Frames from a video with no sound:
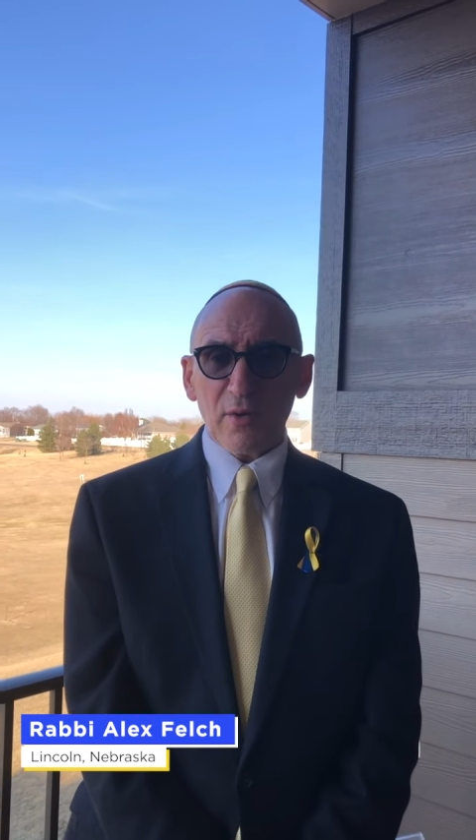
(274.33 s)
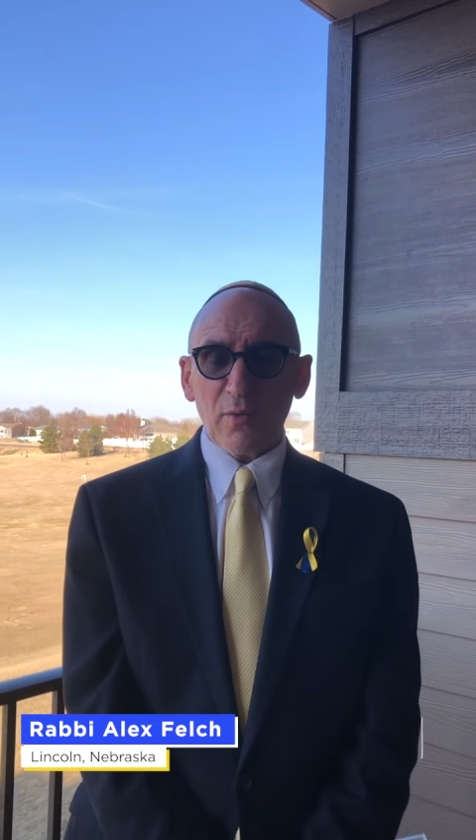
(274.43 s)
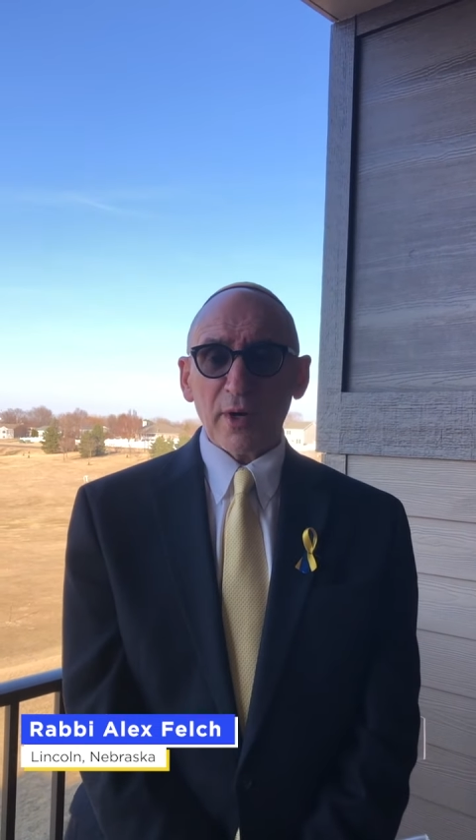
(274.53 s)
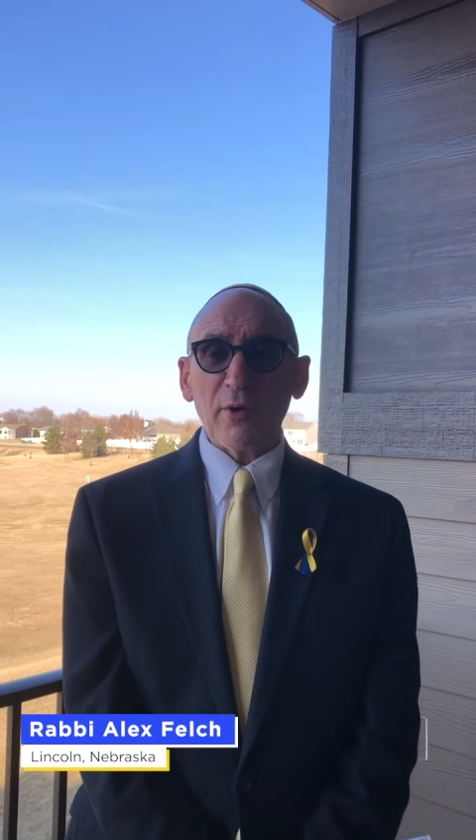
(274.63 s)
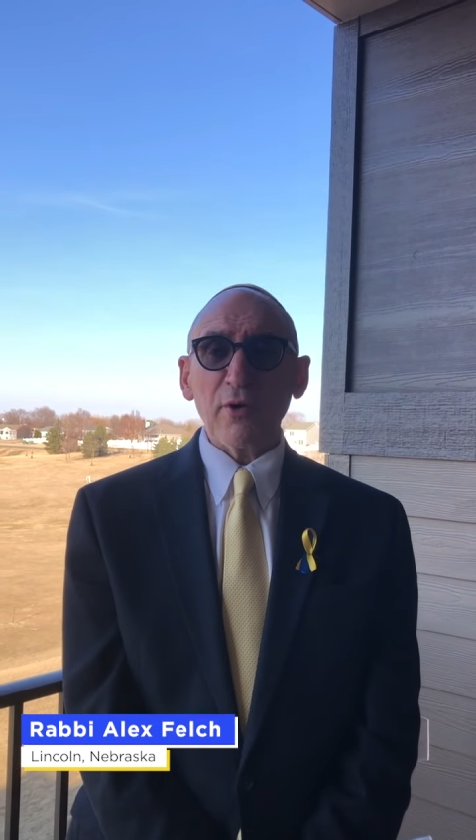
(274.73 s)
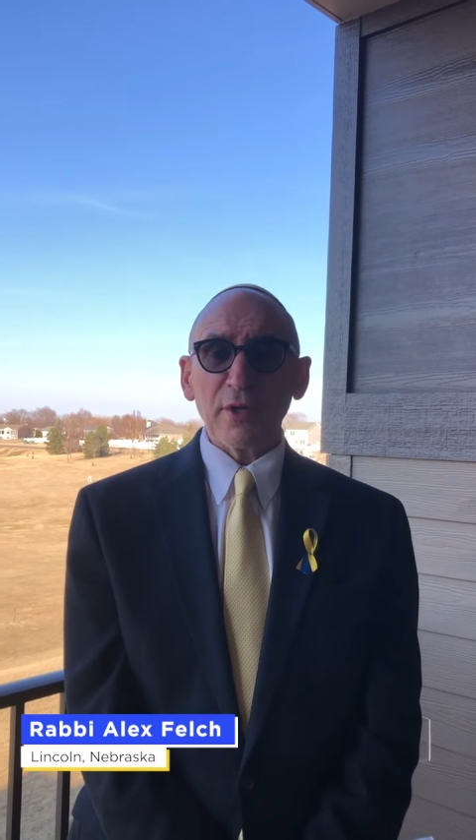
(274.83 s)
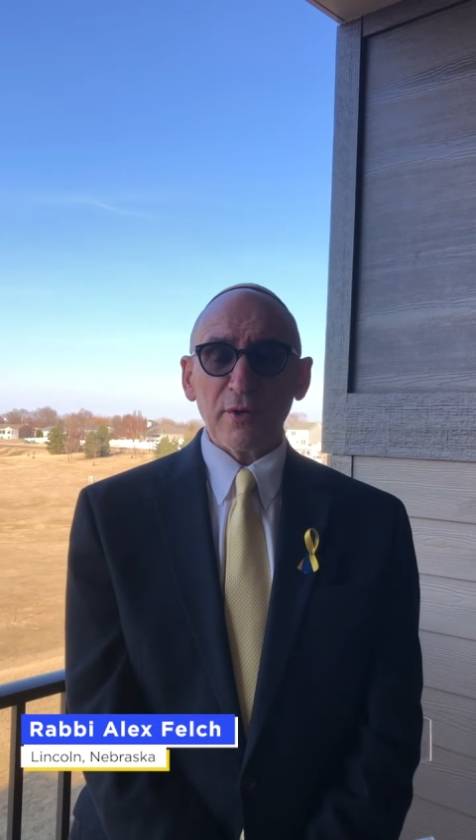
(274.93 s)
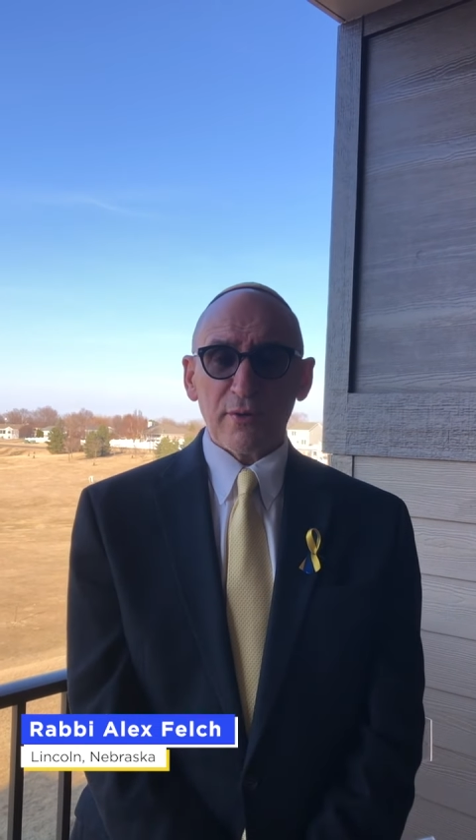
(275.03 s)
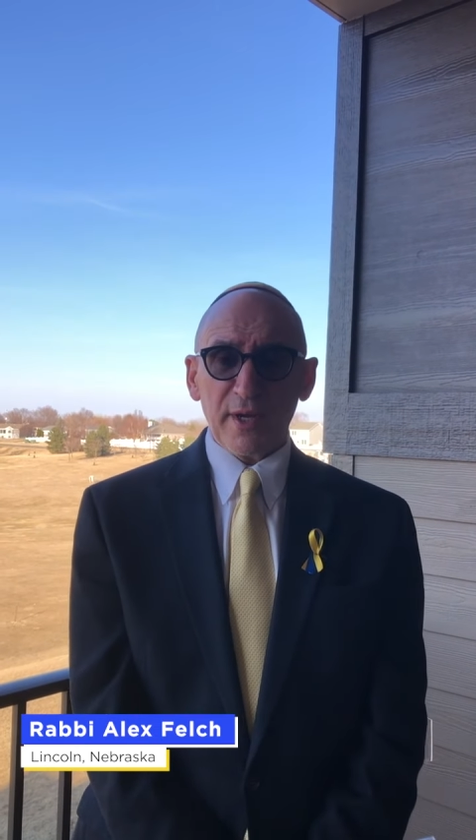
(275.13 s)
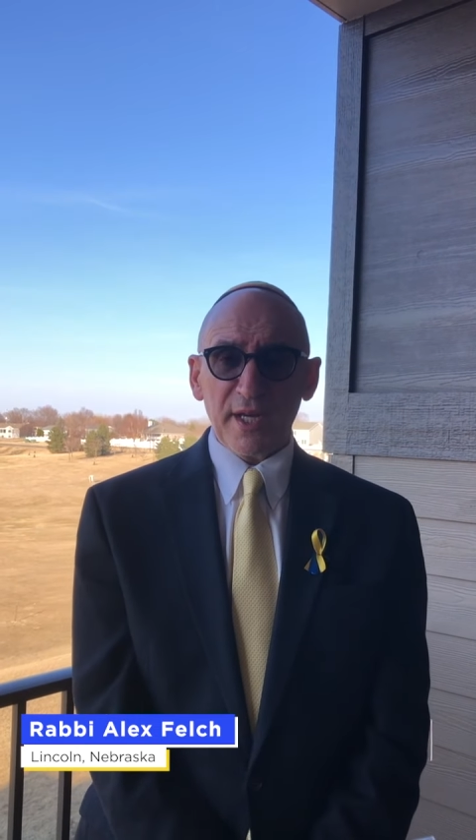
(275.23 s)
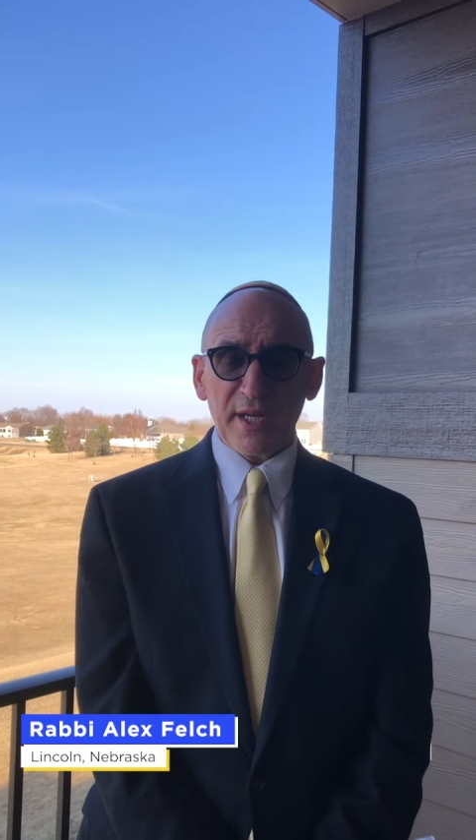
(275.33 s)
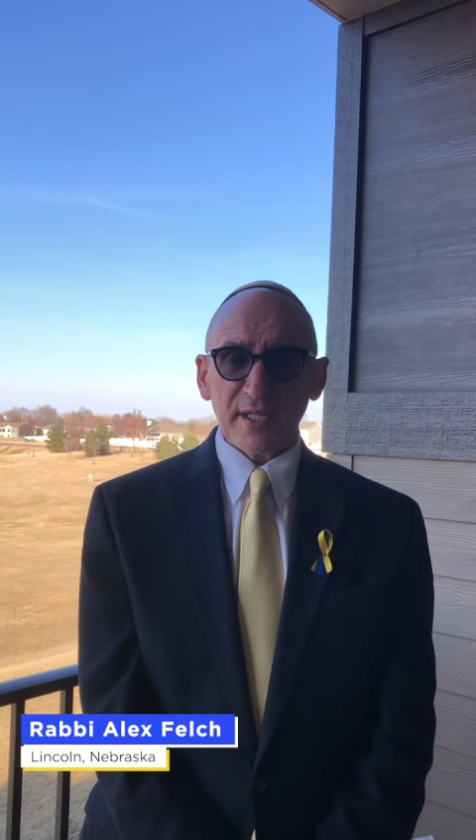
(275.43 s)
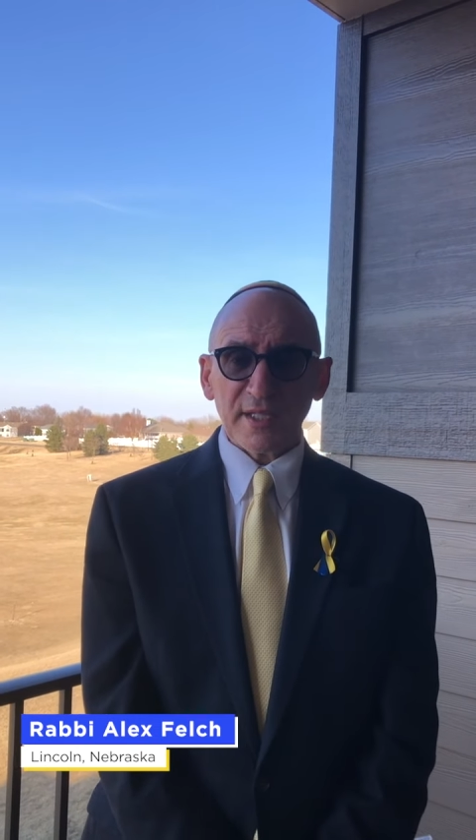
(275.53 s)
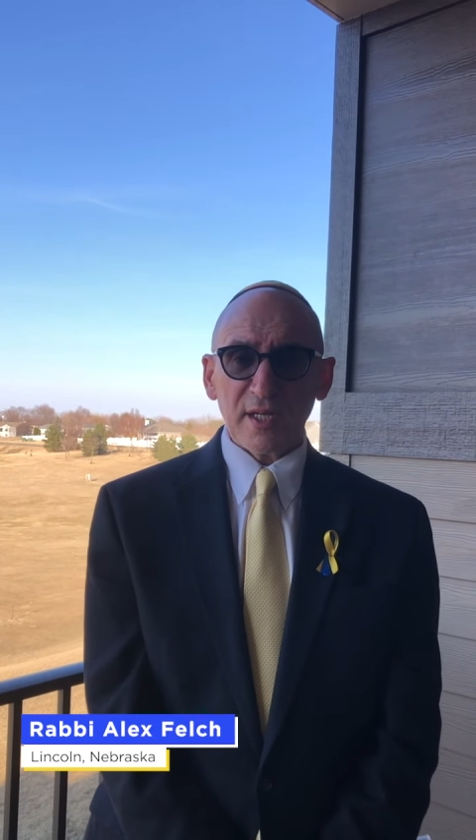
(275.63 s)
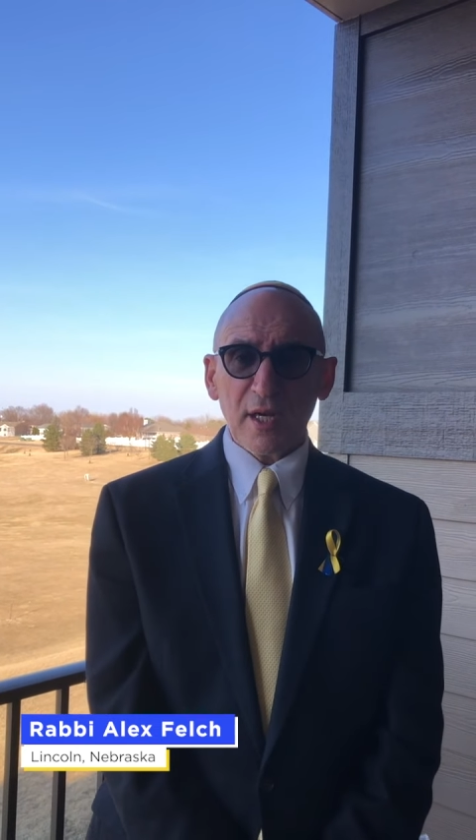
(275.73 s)
we're all
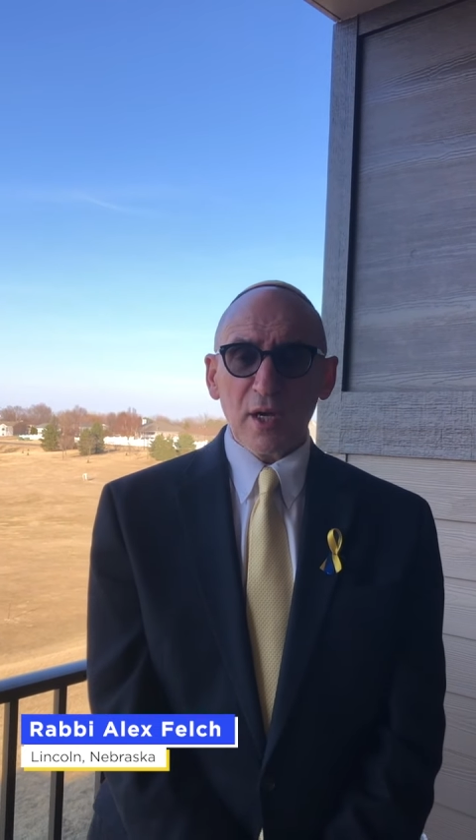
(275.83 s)
Ukrainians.